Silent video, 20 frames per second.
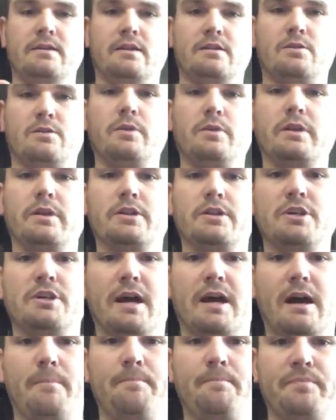does a really good
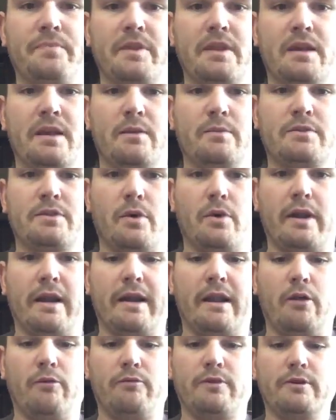job. It's going
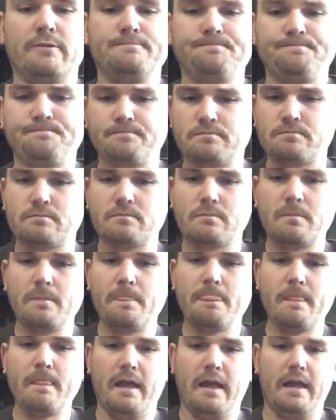on alpha
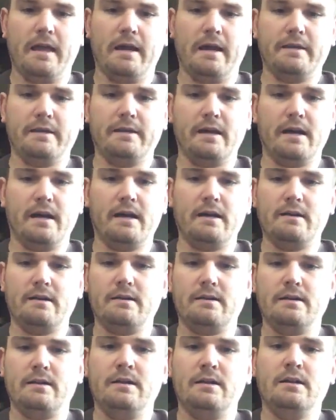and uh,
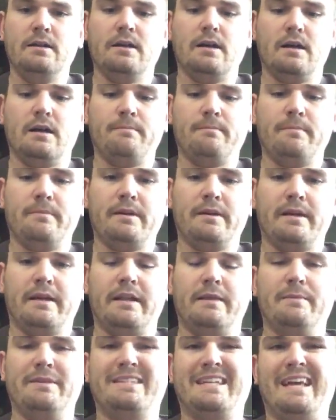um, can
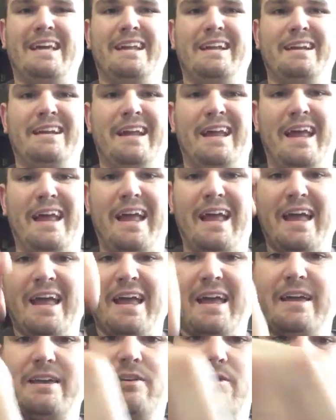imitate an
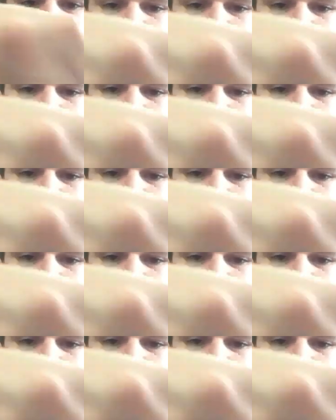egg,